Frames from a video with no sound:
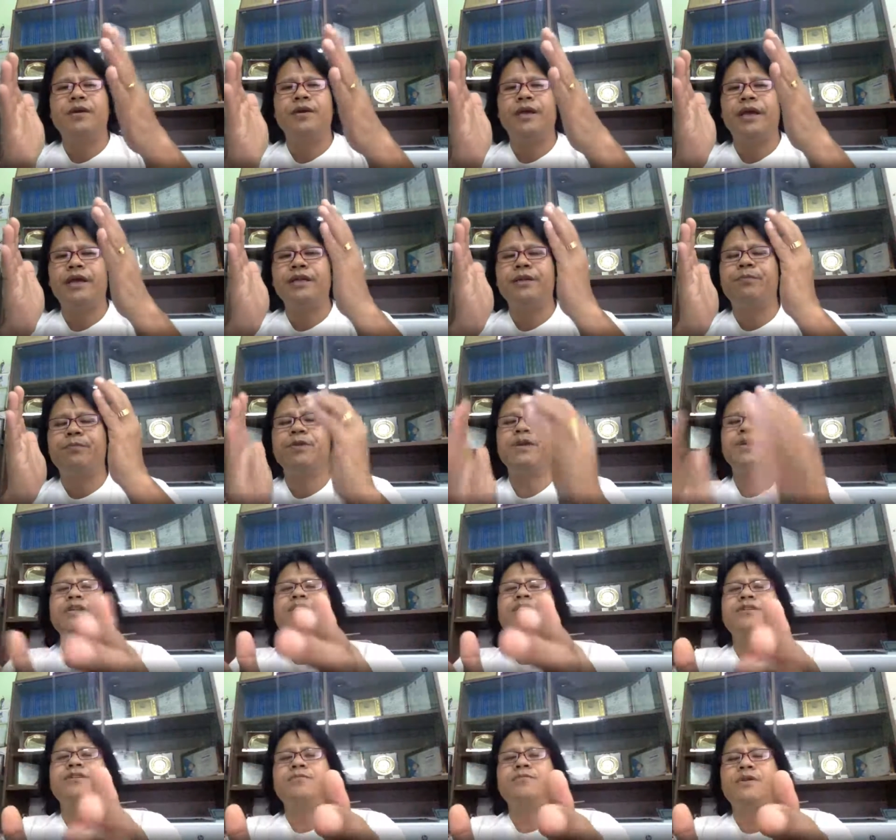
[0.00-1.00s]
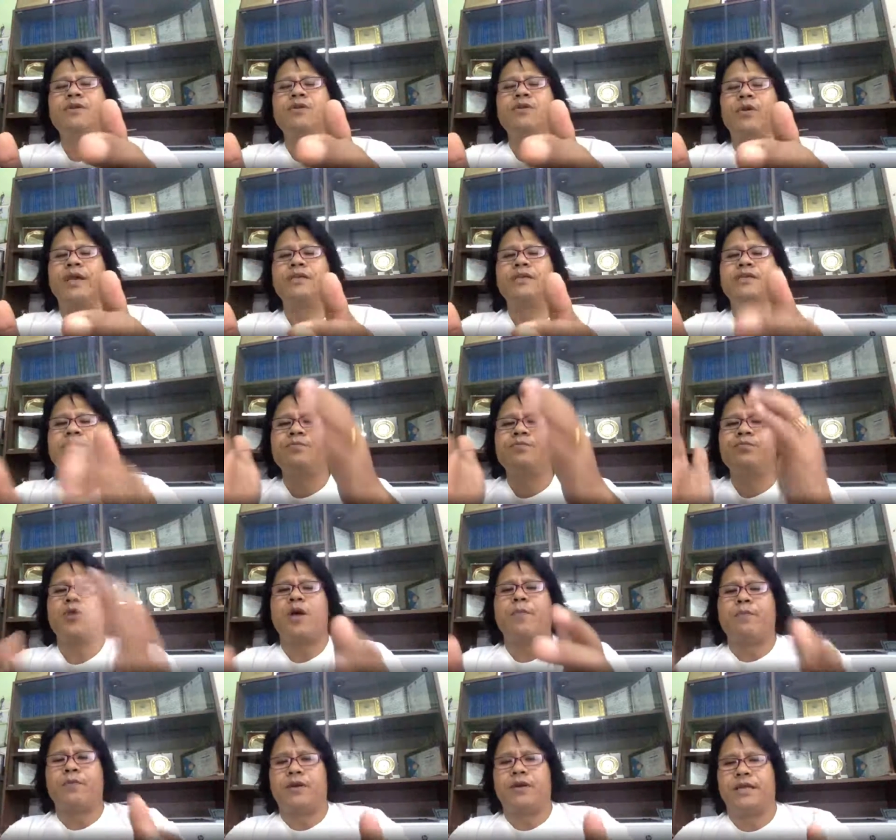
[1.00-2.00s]
at a predetermined location
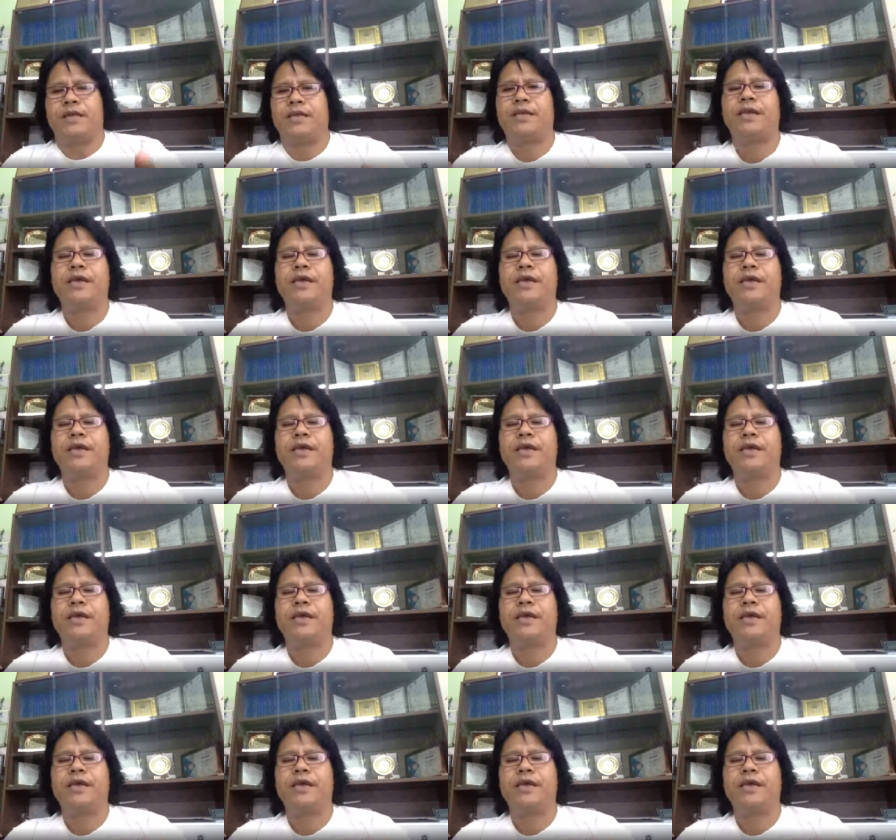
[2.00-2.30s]
properly.